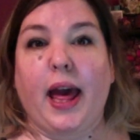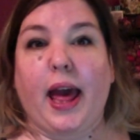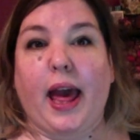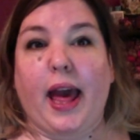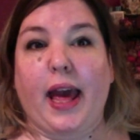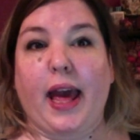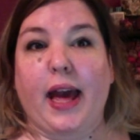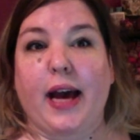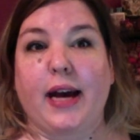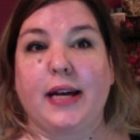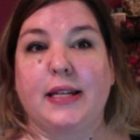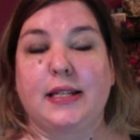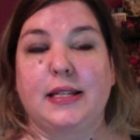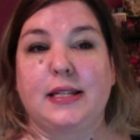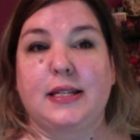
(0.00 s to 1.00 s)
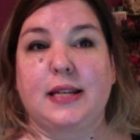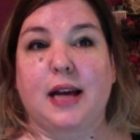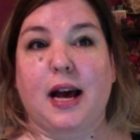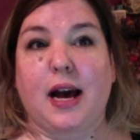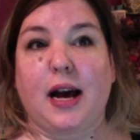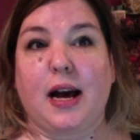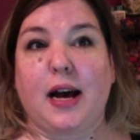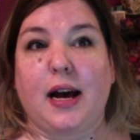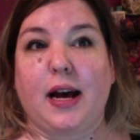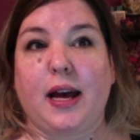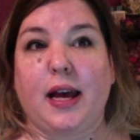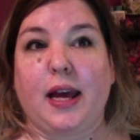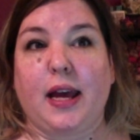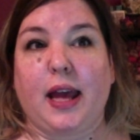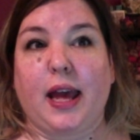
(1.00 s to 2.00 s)
And
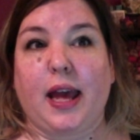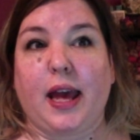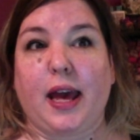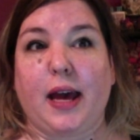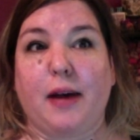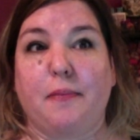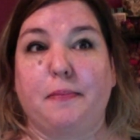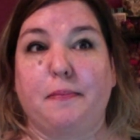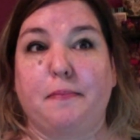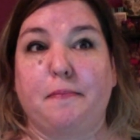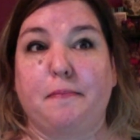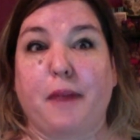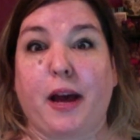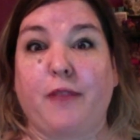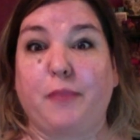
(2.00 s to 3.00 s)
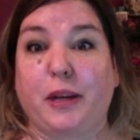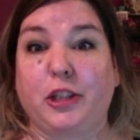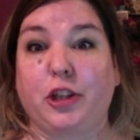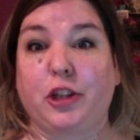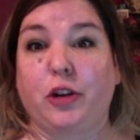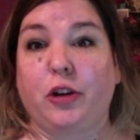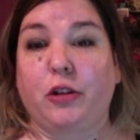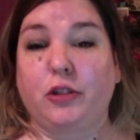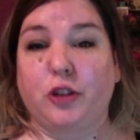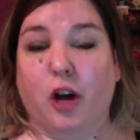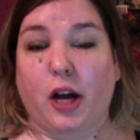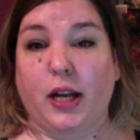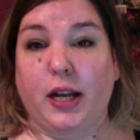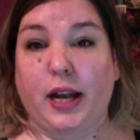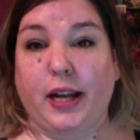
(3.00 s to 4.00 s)
I have my show notes
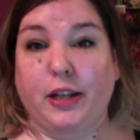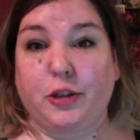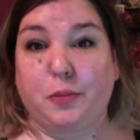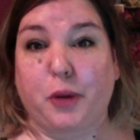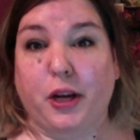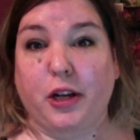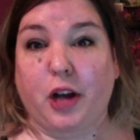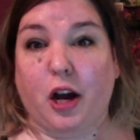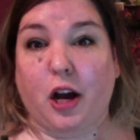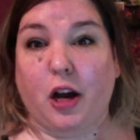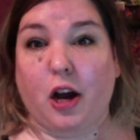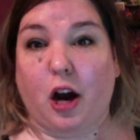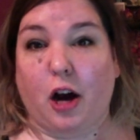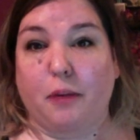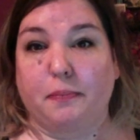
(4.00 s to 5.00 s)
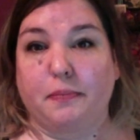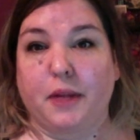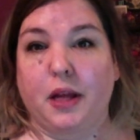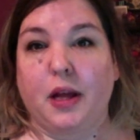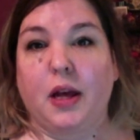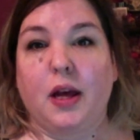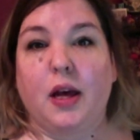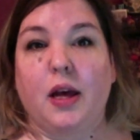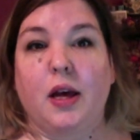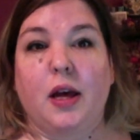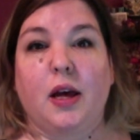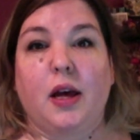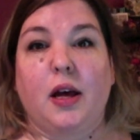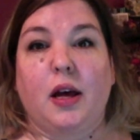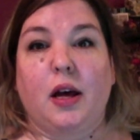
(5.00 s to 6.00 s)
on knittingspring.com.
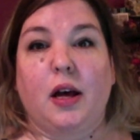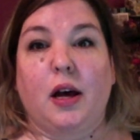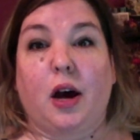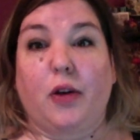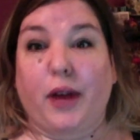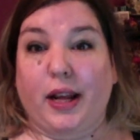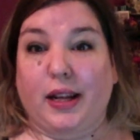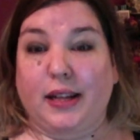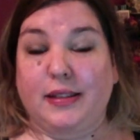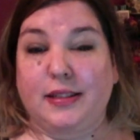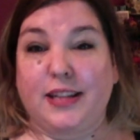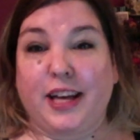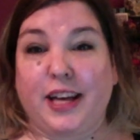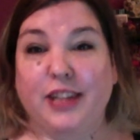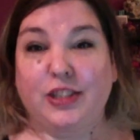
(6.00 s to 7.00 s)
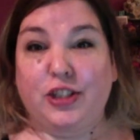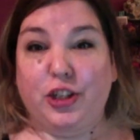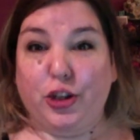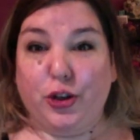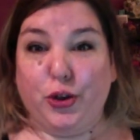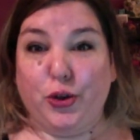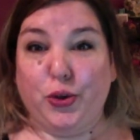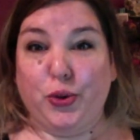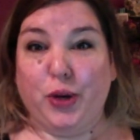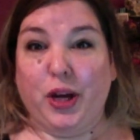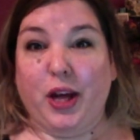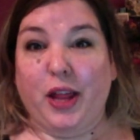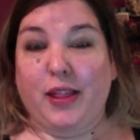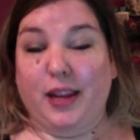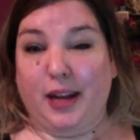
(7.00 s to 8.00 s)
All right, let's get to
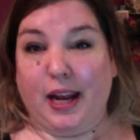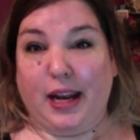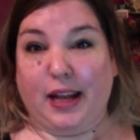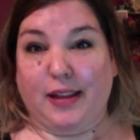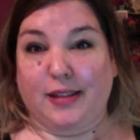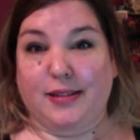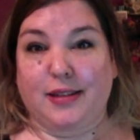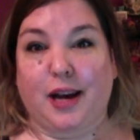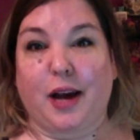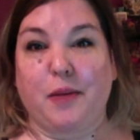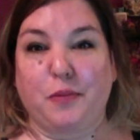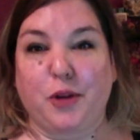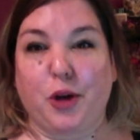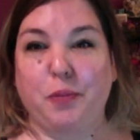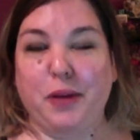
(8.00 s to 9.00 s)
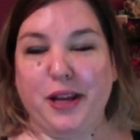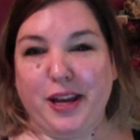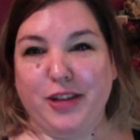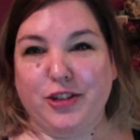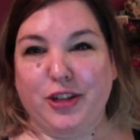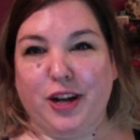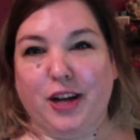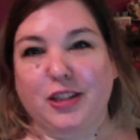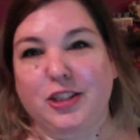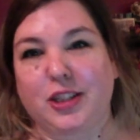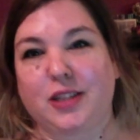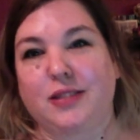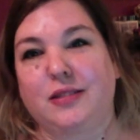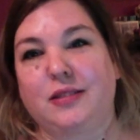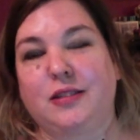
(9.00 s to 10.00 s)
the knitting this time. No big
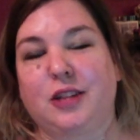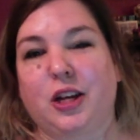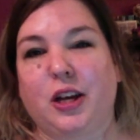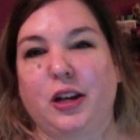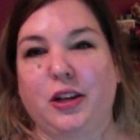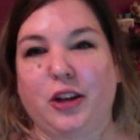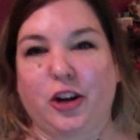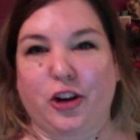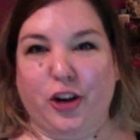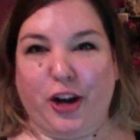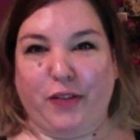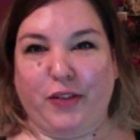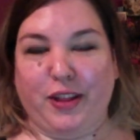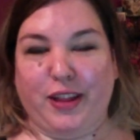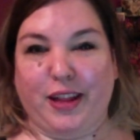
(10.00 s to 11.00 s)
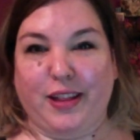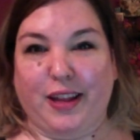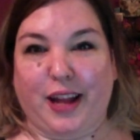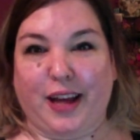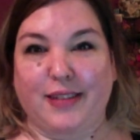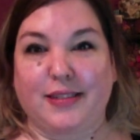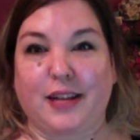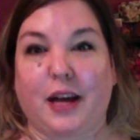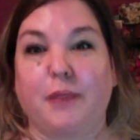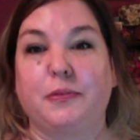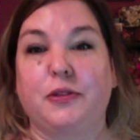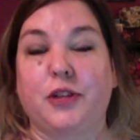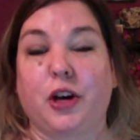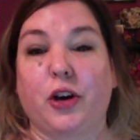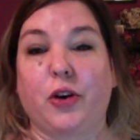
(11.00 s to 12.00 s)
introductions. You heard everything the last time,
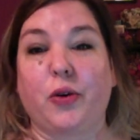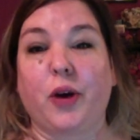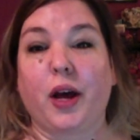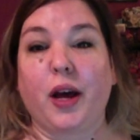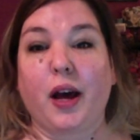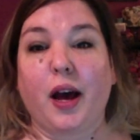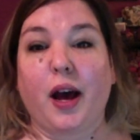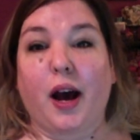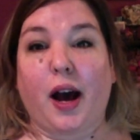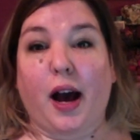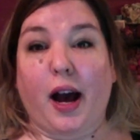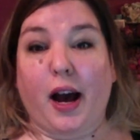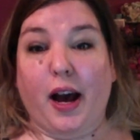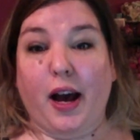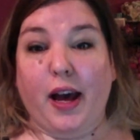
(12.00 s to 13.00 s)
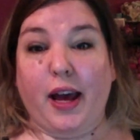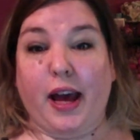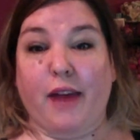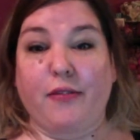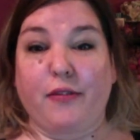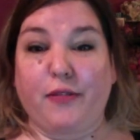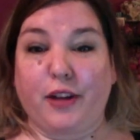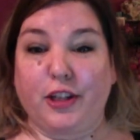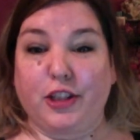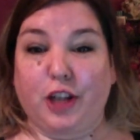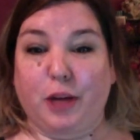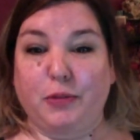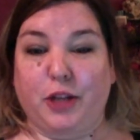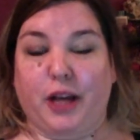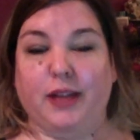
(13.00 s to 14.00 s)
so I have a finished
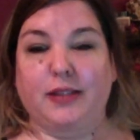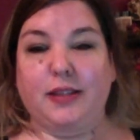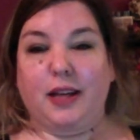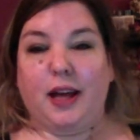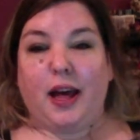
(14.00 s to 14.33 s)
object.